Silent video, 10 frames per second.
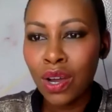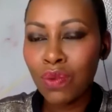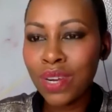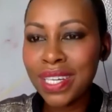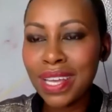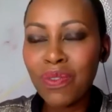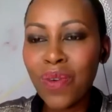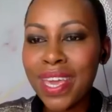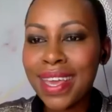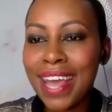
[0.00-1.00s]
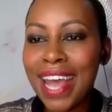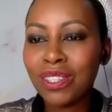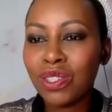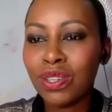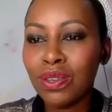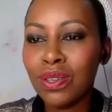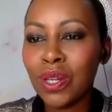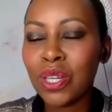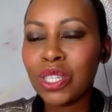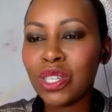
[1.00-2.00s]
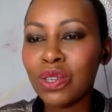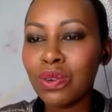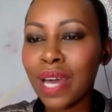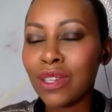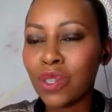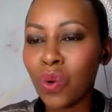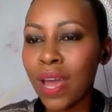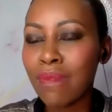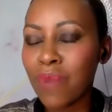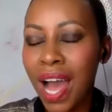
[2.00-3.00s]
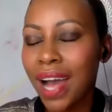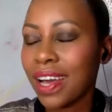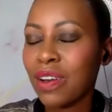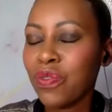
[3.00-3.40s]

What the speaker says: Orit, if we had to look at you and your empire,